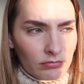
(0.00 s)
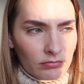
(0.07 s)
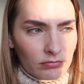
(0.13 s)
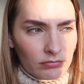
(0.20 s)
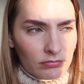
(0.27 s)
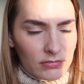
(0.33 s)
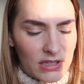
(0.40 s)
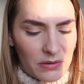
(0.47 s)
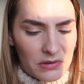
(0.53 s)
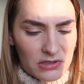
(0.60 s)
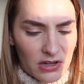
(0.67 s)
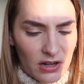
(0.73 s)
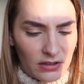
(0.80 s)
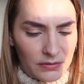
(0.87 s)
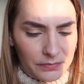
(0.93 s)
Is that what it's
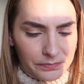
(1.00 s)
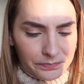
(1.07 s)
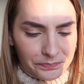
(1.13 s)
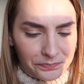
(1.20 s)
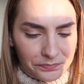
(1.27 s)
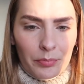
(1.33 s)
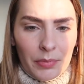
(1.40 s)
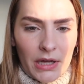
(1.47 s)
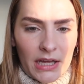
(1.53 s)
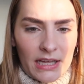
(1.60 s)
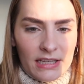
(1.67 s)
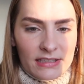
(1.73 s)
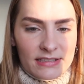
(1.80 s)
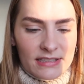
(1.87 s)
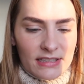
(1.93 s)
called?
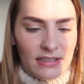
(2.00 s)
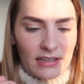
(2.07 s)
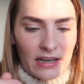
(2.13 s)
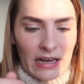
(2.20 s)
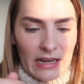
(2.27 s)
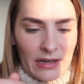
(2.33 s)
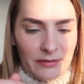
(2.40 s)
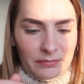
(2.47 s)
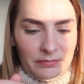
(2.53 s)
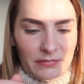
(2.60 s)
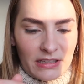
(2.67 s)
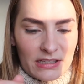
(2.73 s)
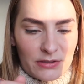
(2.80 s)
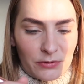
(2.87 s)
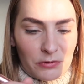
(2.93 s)
but um,
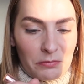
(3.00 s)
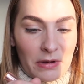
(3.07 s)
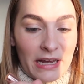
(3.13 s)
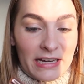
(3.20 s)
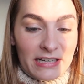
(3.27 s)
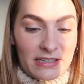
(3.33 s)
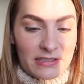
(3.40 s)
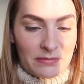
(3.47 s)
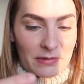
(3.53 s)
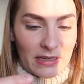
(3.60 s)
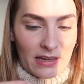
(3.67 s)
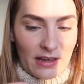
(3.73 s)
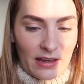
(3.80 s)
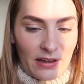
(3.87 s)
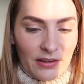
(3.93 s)
this reminds
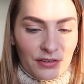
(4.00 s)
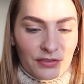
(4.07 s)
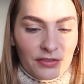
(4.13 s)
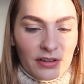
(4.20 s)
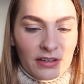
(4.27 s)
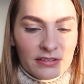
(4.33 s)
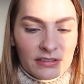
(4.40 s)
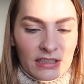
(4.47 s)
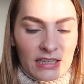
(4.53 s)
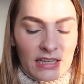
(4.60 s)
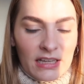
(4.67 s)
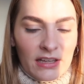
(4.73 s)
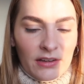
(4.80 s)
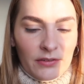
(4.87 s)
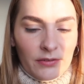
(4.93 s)
me of
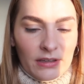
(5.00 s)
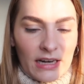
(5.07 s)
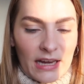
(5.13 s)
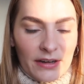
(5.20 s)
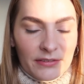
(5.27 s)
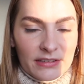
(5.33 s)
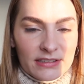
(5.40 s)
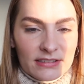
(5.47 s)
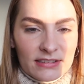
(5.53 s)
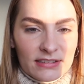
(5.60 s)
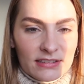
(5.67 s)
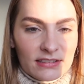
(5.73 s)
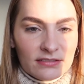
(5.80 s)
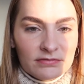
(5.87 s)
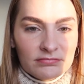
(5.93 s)
when I
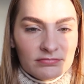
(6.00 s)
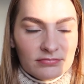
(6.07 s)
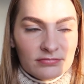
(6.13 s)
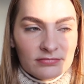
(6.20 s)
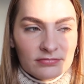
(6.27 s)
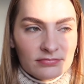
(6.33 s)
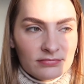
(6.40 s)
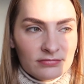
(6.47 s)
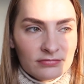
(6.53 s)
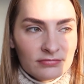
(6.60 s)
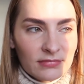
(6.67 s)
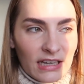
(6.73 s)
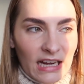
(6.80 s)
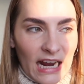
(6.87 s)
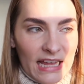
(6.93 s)
was,
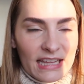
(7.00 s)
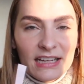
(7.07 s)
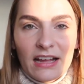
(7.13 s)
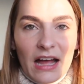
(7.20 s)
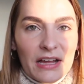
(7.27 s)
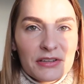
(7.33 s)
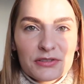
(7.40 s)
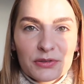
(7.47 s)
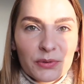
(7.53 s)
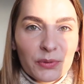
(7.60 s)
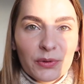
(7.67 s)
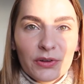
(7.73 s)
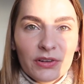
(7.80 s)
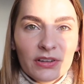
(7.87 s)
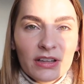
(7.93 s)
I think high
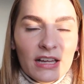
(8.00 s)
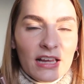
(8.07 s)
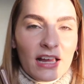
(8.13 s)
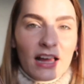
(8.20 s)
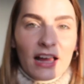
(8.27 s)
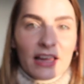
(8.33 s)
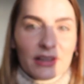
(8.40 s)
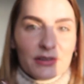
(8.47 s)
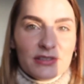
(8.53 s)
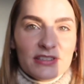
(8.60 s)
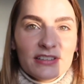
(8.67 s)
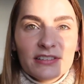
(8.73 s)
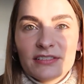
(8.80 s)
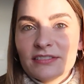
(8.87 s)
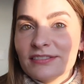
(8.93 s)
school, I used to,